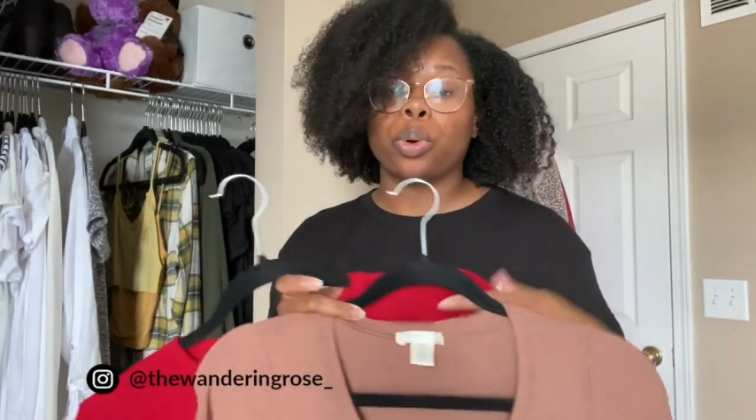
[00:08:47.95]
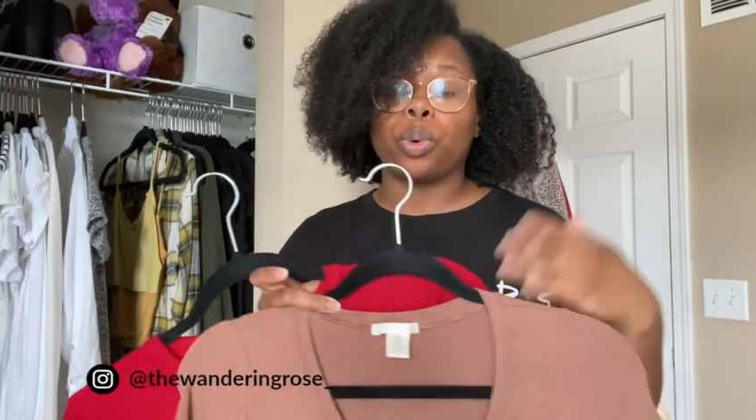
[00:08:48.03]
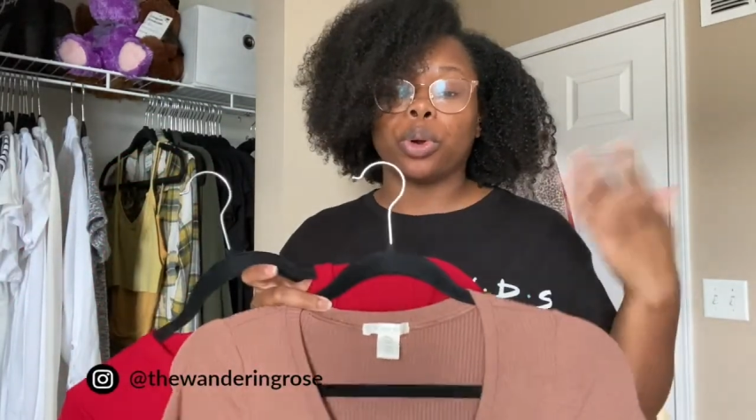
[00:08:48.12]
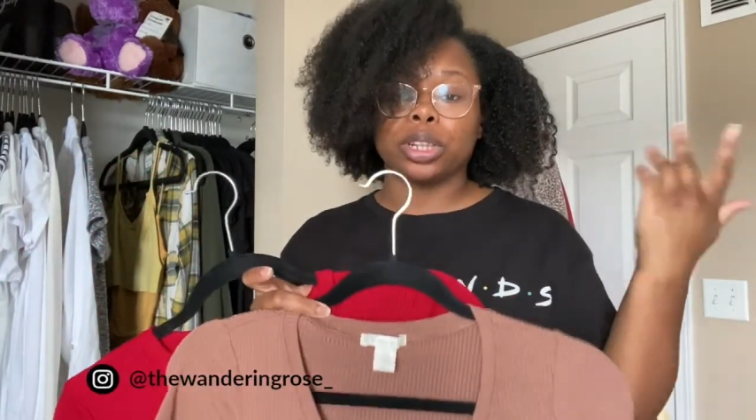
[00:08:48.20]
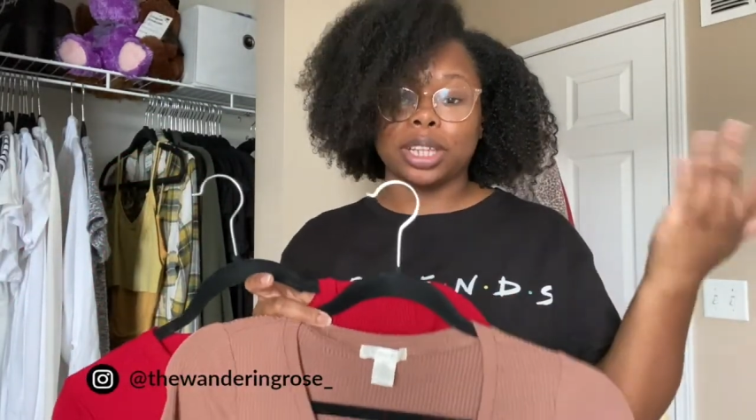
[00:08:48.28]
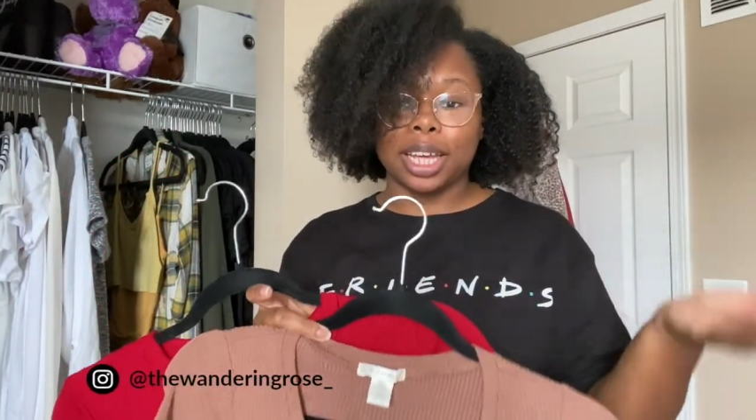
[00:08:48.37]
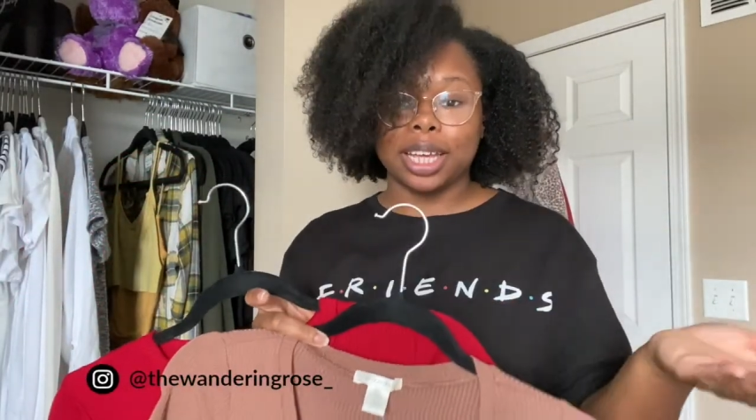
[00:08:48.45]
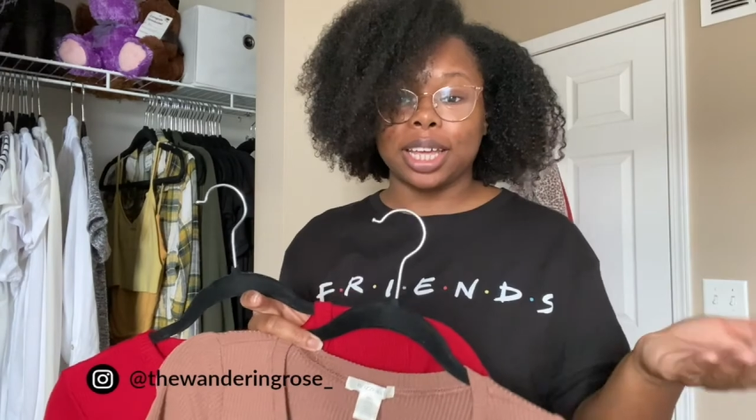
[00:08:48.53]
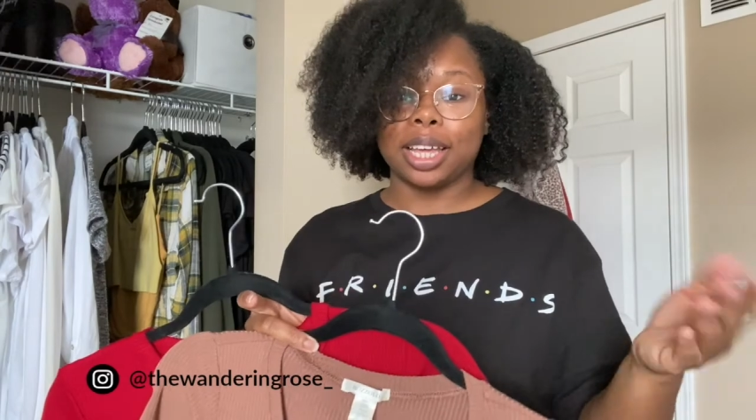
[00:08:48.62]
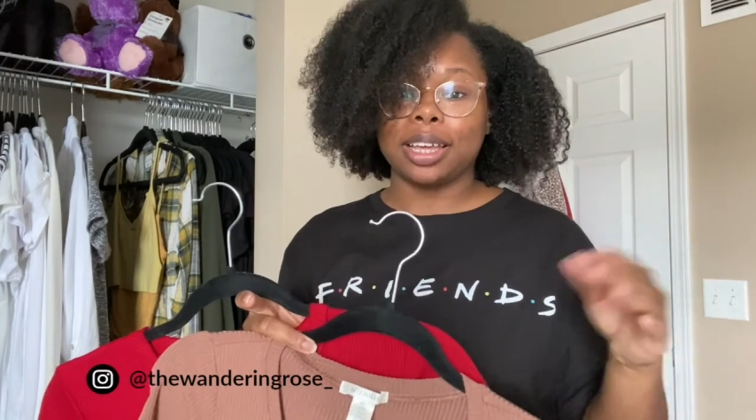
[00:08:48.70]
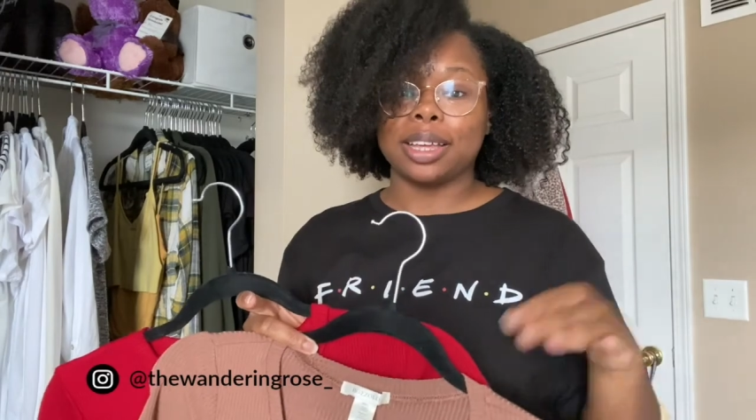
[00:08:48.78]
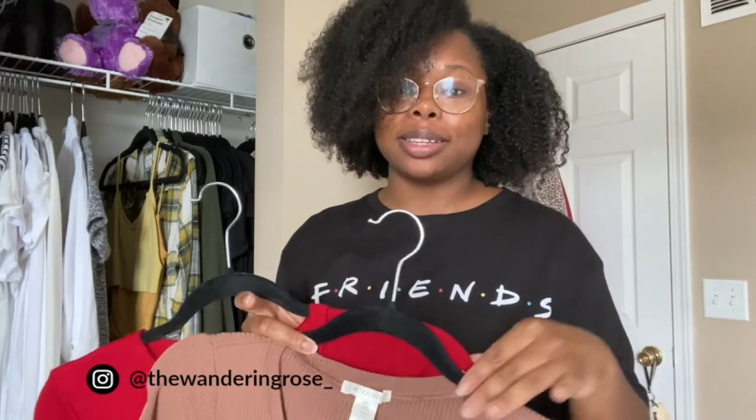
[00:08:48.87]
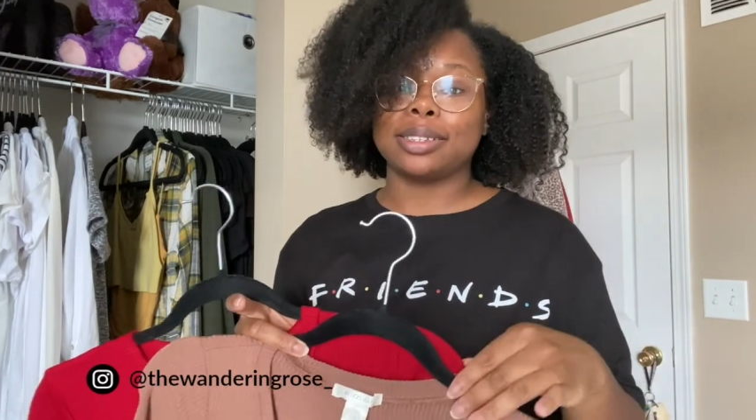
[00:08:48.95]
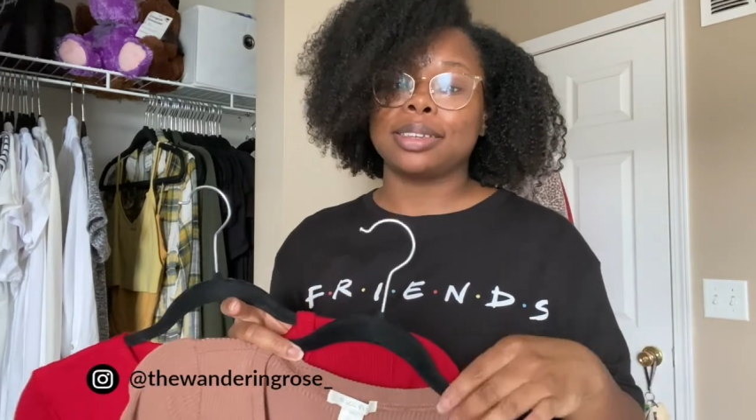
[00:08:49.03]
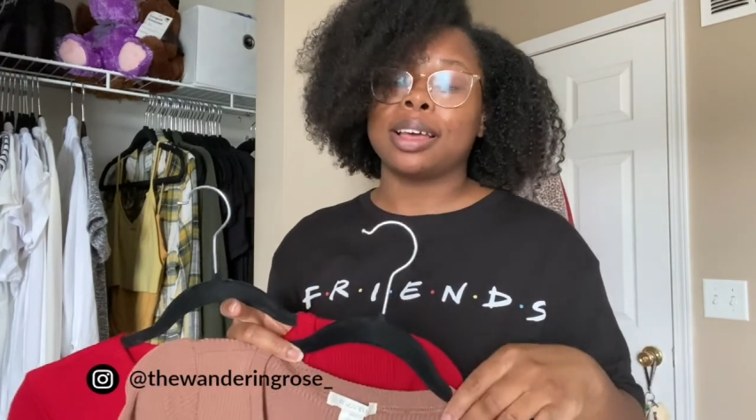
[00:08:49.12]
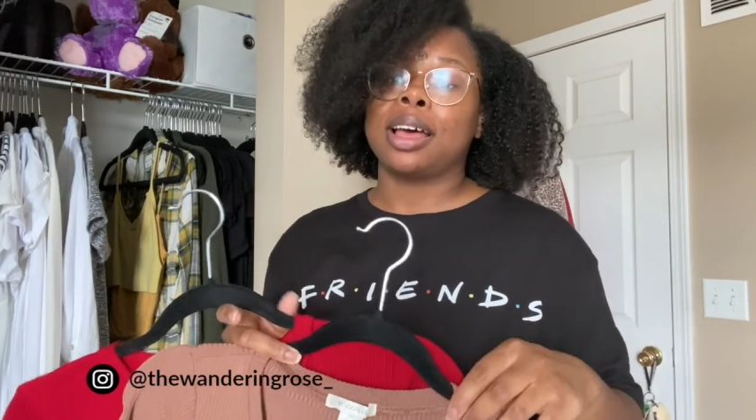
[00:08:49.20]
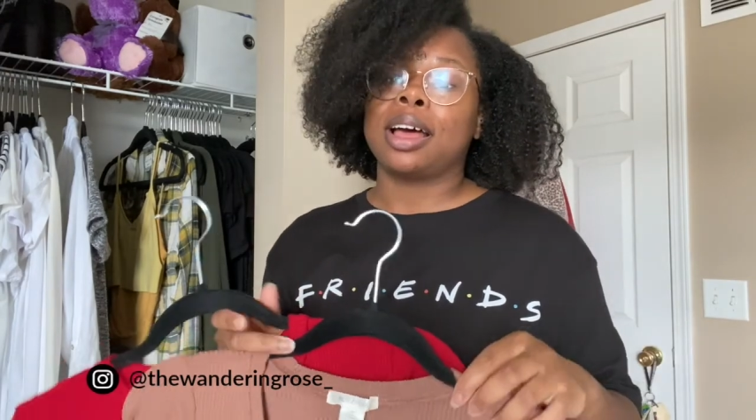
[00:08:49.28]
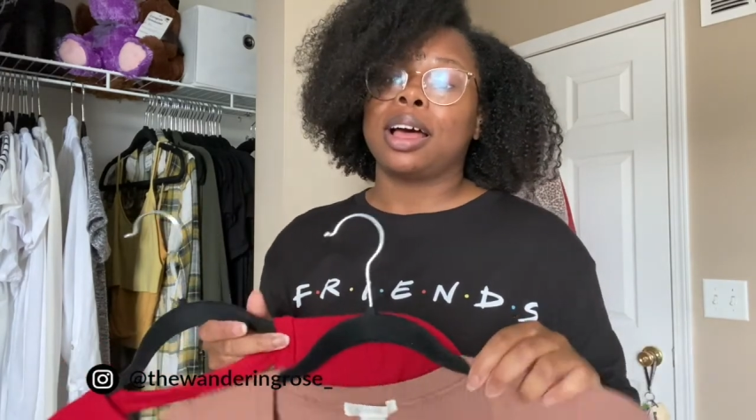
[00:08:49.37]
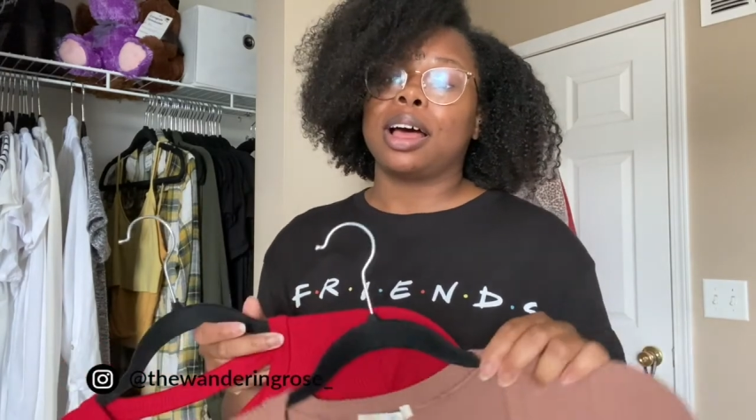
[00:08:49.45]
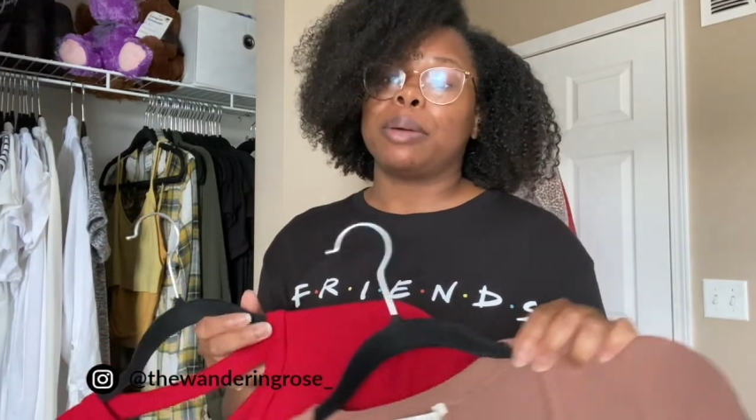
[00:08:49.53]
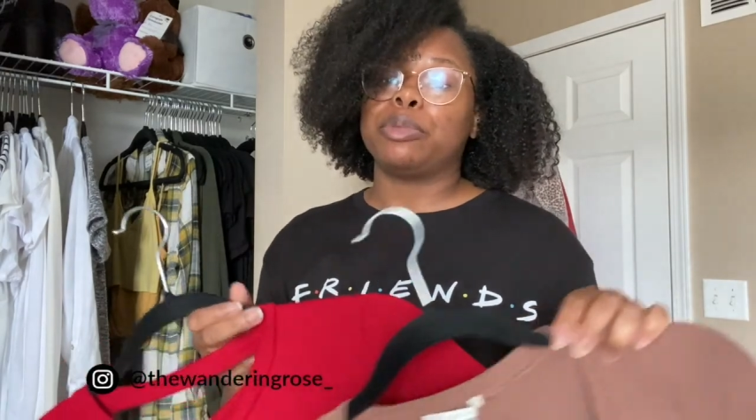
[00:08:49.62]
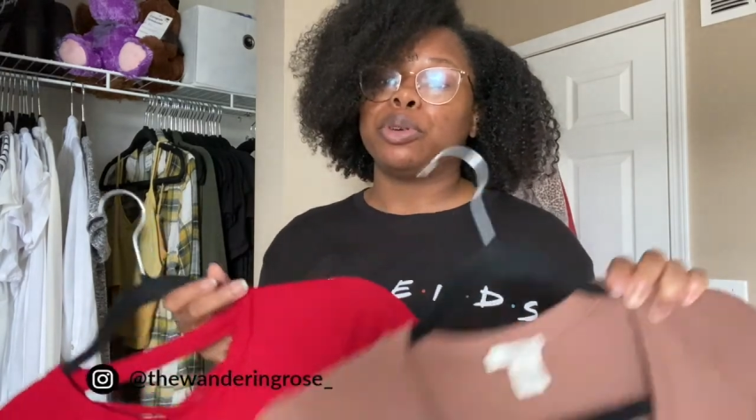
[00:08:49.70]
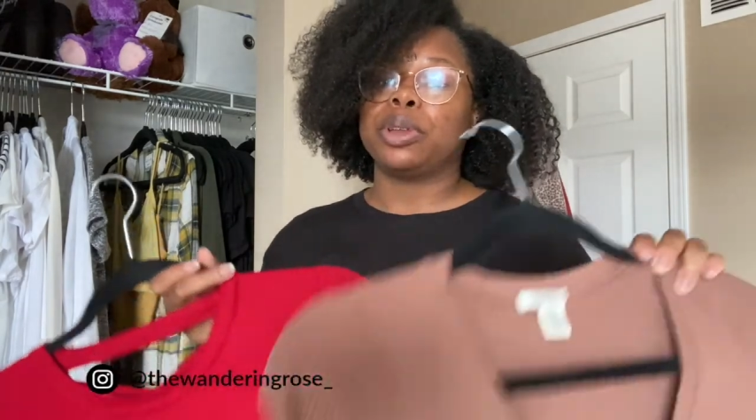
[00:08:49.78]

or leggings. Um, you can